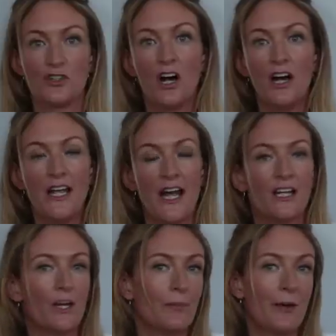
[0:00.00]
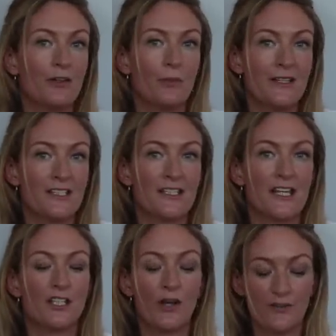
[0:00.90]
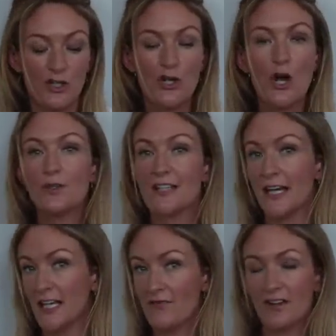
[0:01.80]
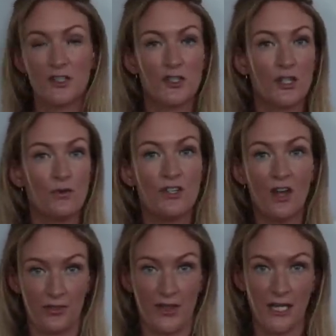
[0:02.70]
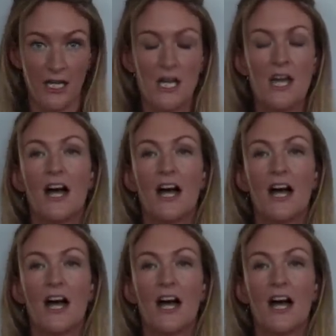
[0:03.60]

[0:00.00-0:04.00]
dry and go about your business and you have no tacky residue, nothing.